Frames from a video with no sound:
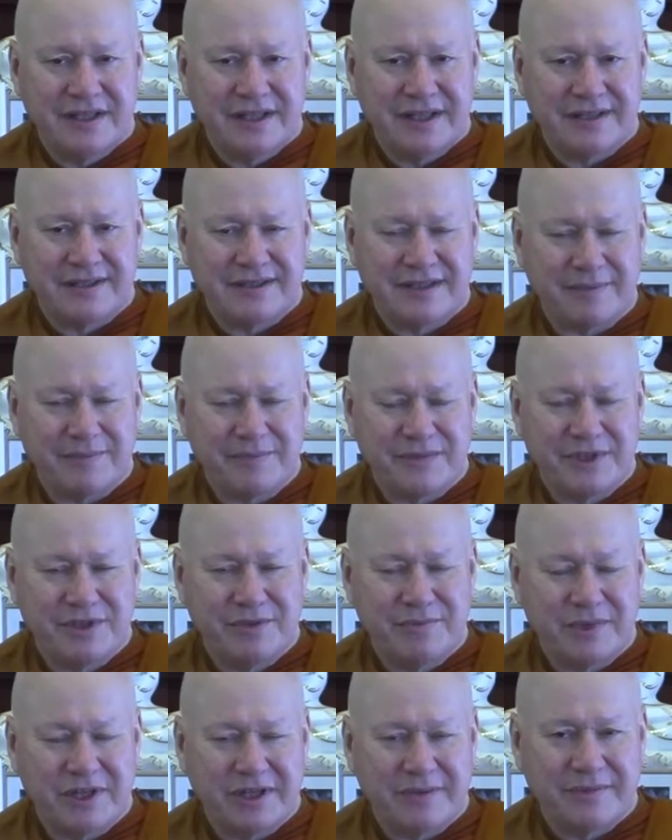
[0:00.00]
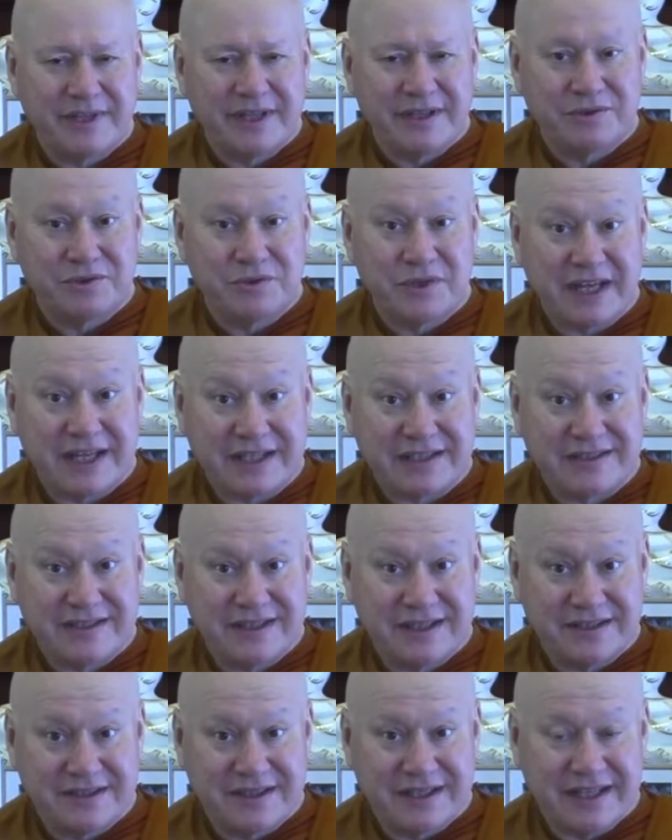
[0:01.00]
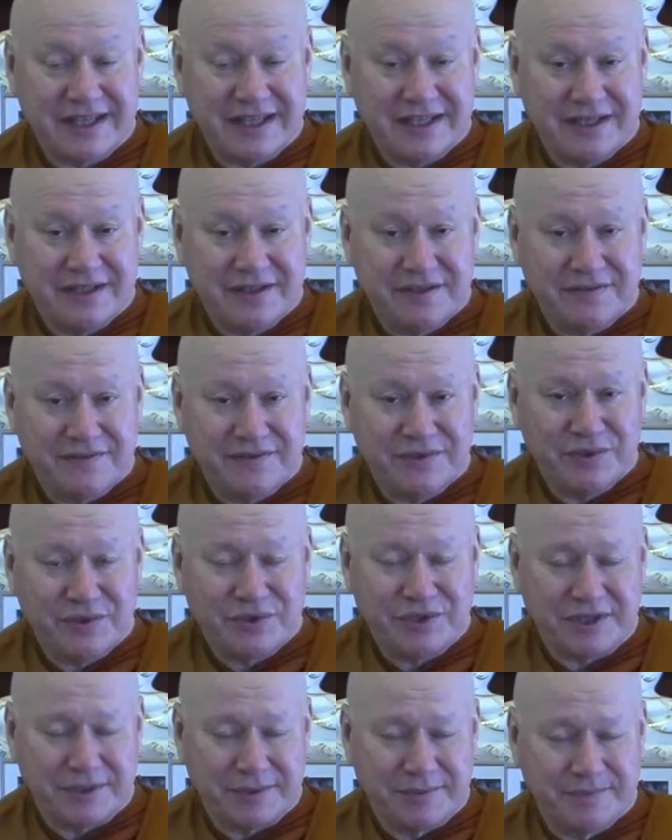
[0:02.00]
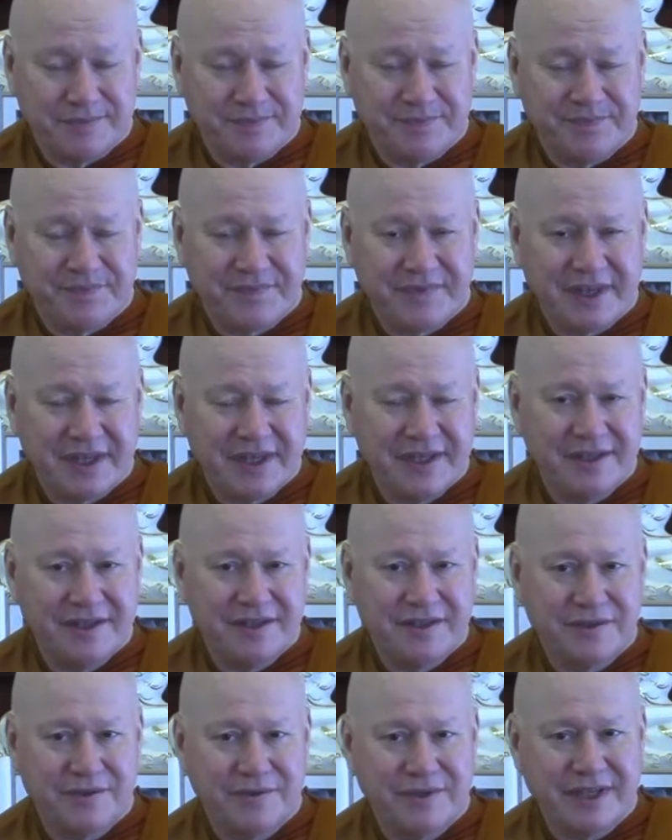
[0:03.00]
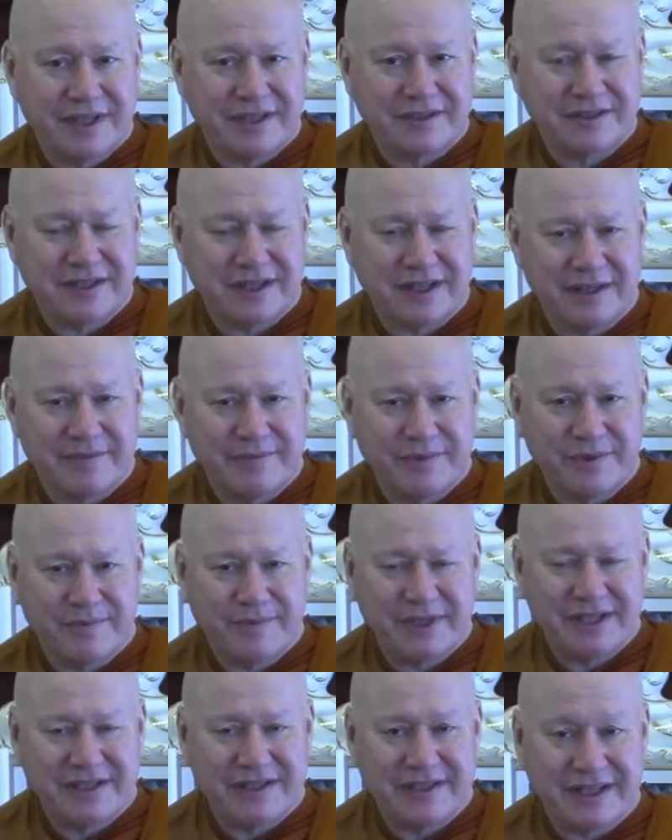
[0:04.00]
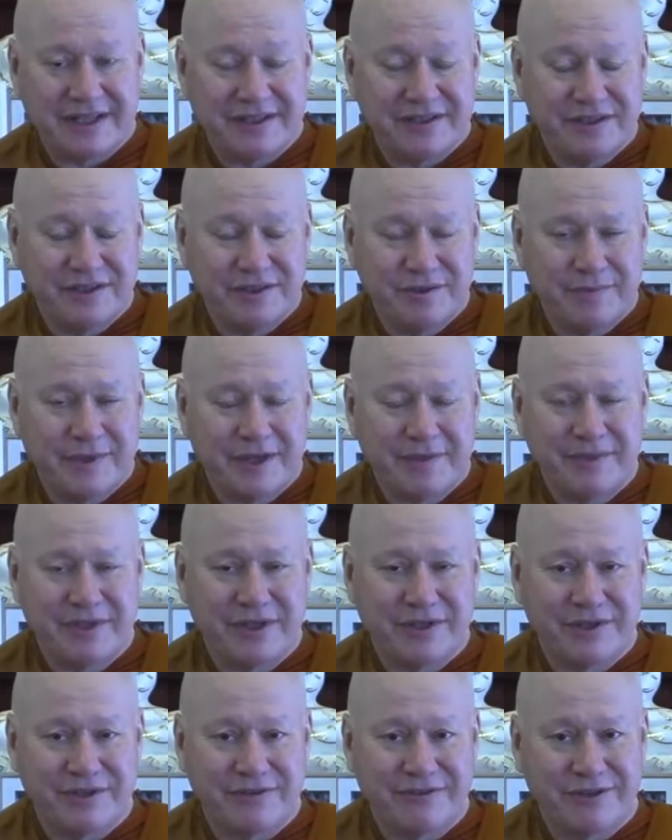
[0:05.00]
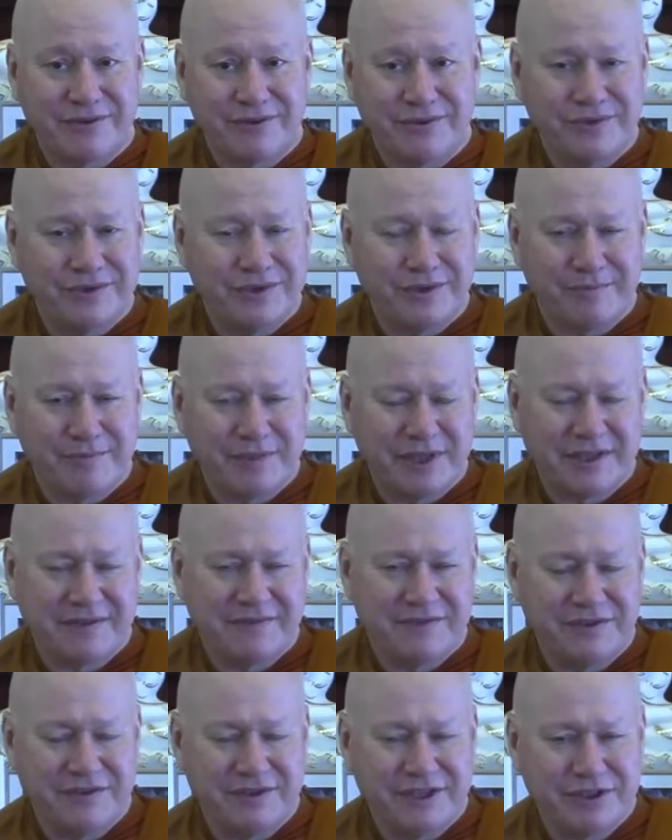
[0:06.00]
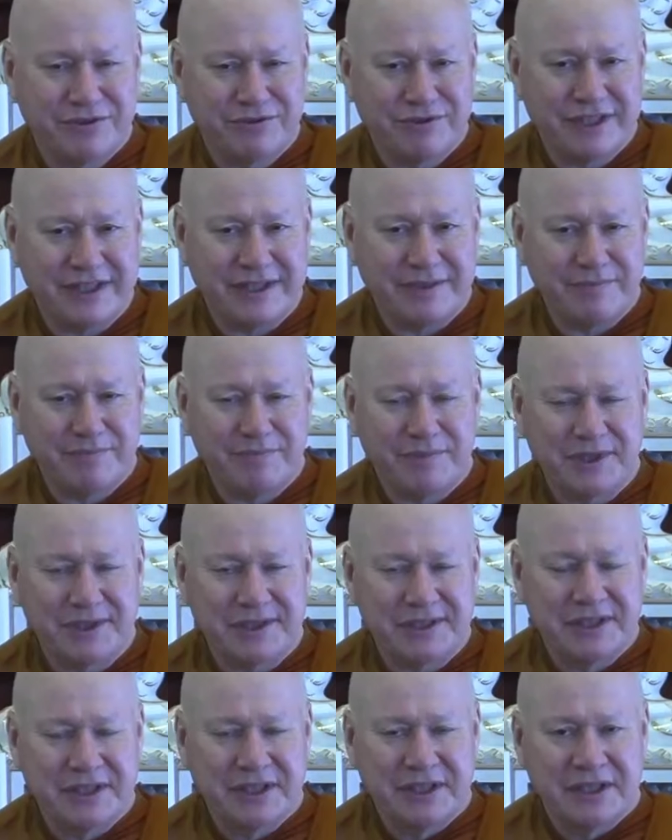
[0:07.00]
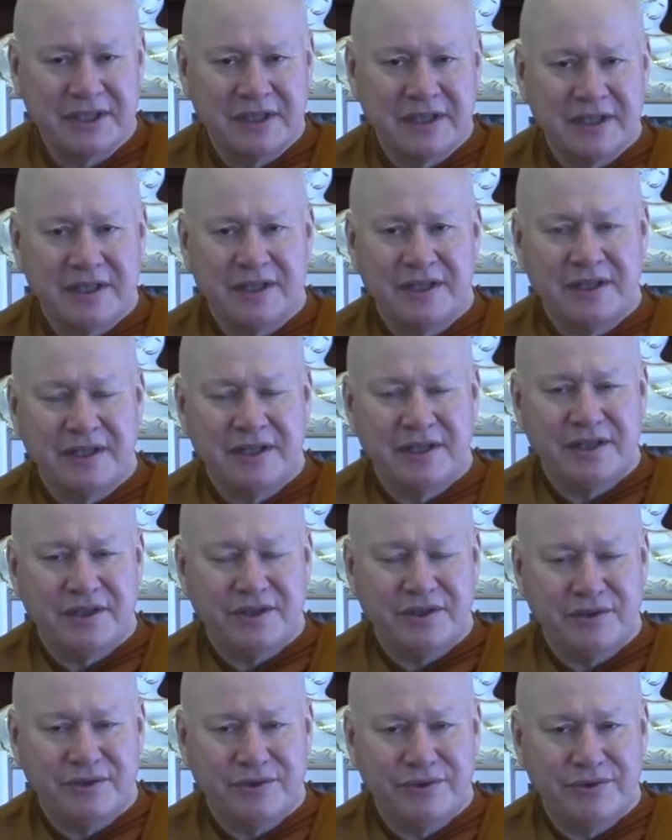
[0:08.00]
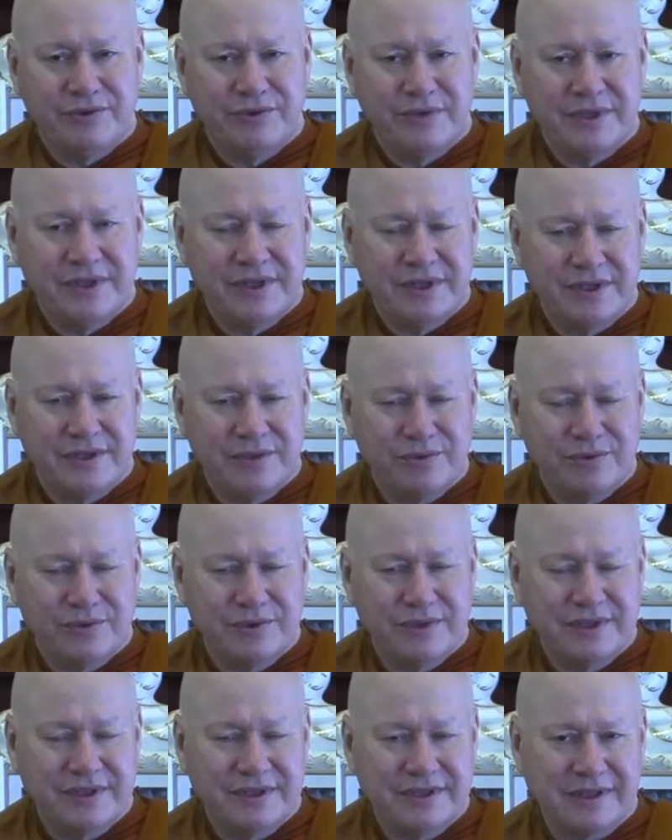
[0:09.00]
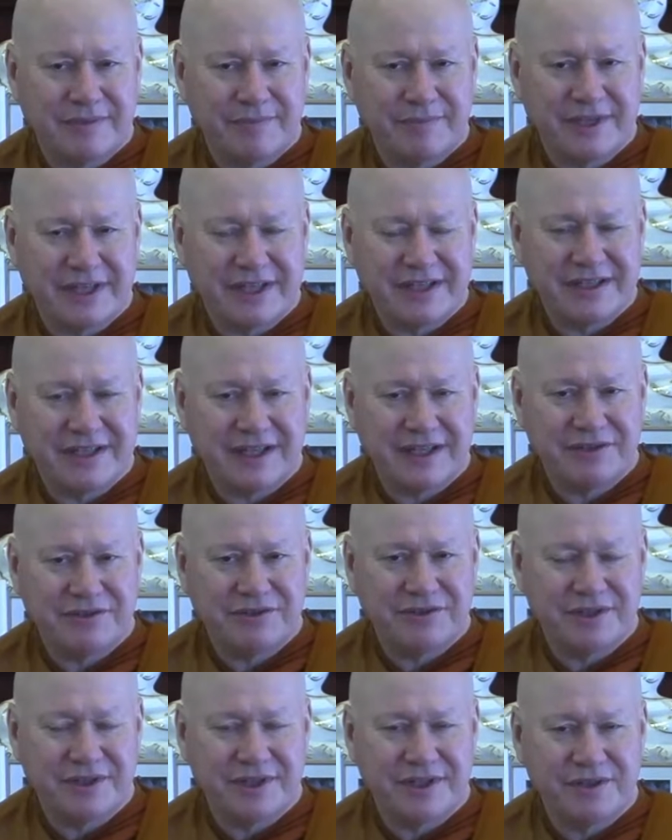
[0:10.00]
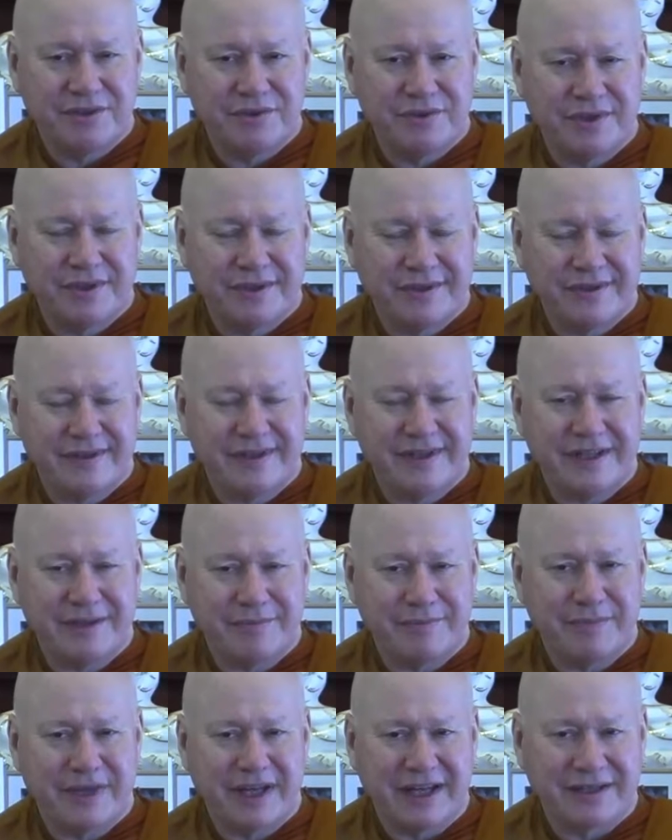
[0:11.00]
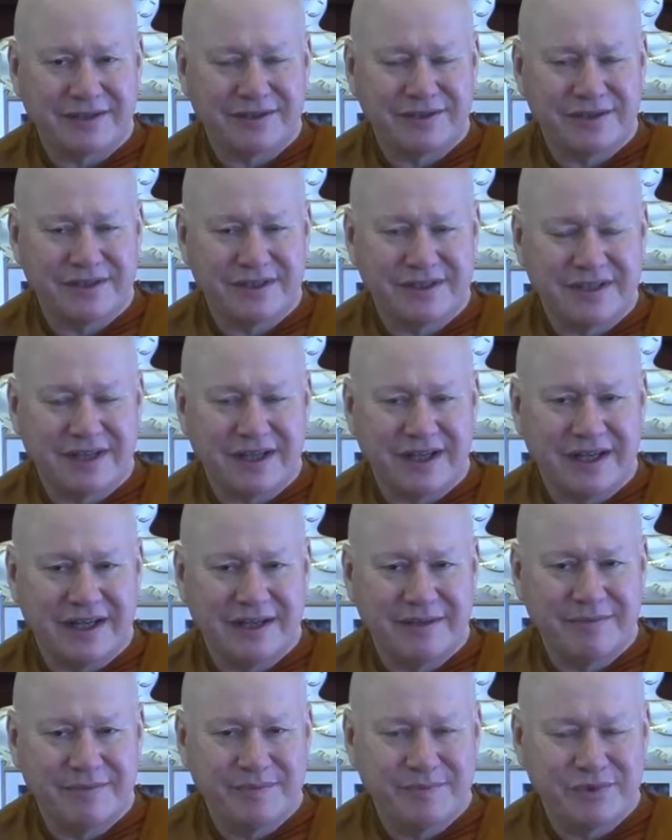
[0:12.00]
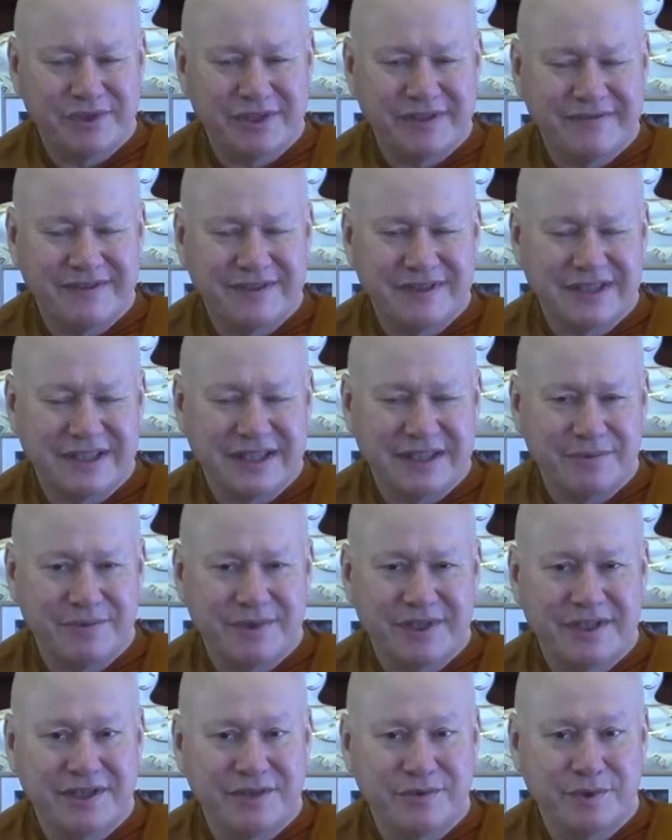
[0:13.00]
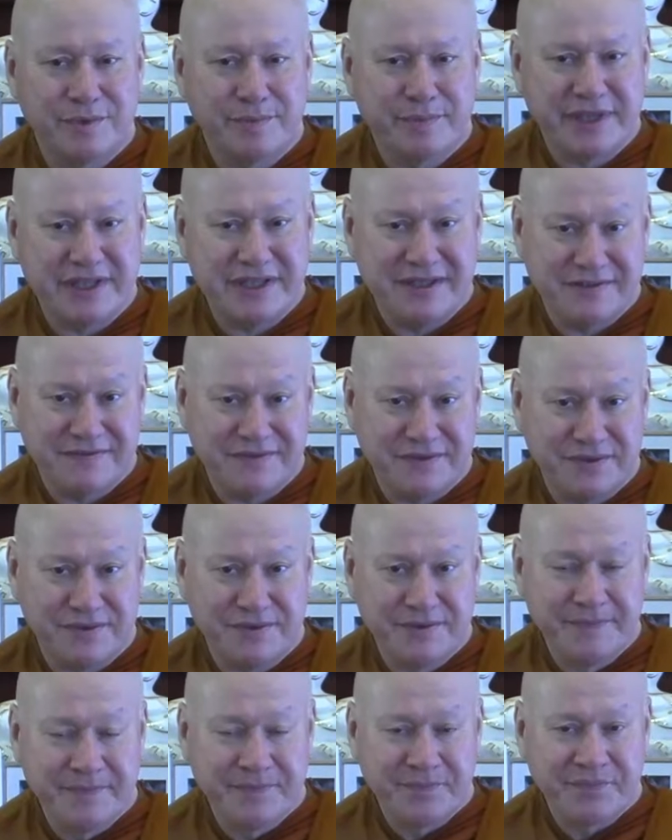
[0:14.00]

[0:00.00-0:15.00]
that's something you might be able to access again in the future. Next time you're meditating, you may be on your own, not part of a retreat, but you do some meditation and you can think back to the time previously where you were peaceful,